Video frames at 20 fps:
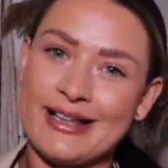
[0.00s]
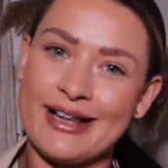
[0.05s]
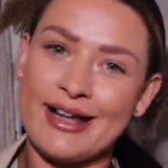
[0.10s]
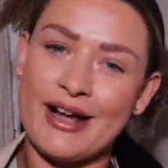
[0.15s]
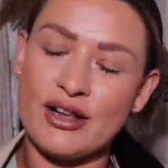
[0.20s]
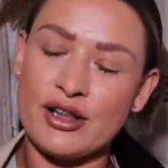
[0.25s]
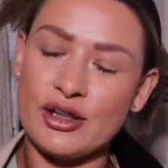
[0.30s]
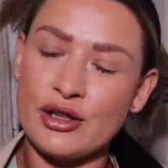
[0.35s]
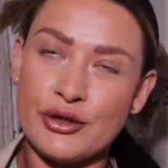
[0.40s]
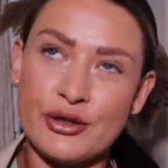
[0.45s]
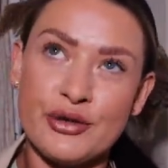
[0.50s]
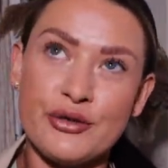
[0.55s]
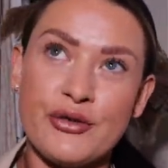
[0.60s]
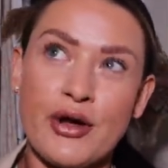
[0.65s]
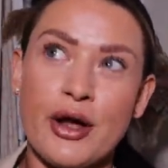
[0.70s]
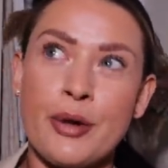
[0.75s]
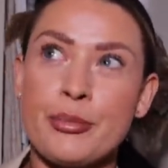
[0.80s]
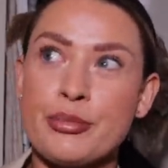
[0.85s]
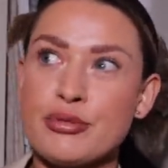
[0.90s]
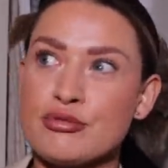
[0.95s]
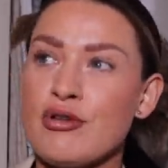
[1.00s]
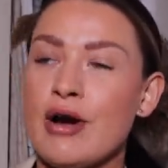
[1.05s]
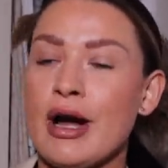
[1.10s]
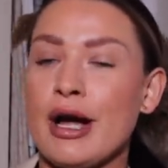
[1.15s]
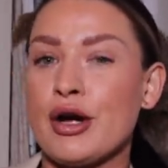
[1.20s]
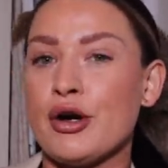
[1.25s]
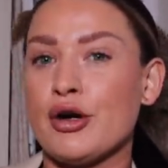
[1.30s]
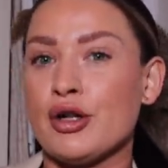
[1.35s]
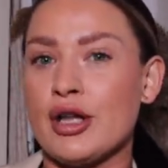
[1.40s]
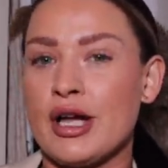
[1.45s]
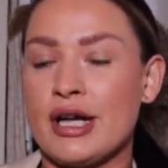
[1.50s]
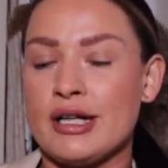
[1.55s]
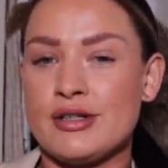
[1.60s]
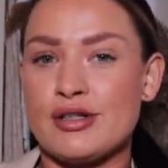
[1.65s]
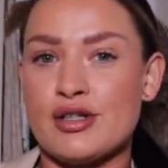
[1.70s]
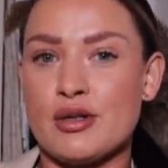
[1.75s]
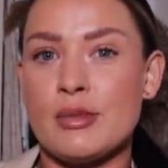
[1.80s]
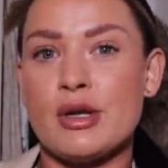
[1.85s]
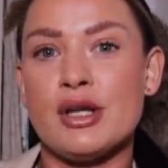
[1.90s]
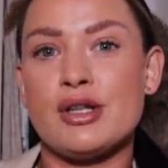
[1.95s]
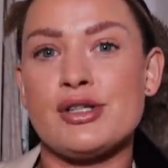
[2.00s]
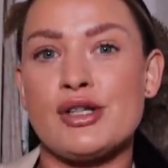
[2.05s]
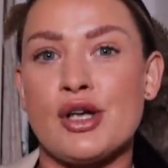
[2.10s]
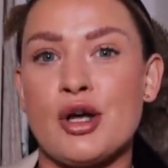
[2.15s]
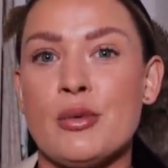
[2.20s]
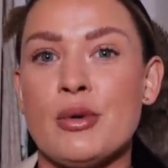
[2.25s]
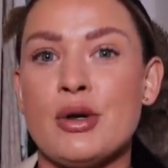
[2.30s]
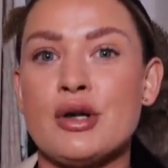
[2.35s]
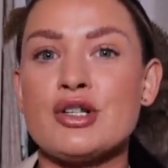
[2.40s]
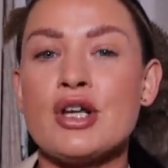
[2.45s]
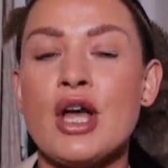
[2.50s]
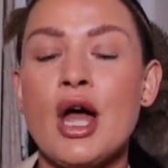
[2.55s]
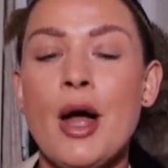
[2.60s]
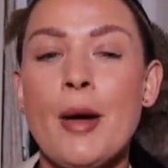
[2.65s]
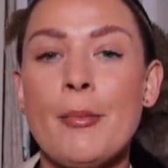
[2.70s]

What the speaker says: Like, I love a bright colour in summer so much.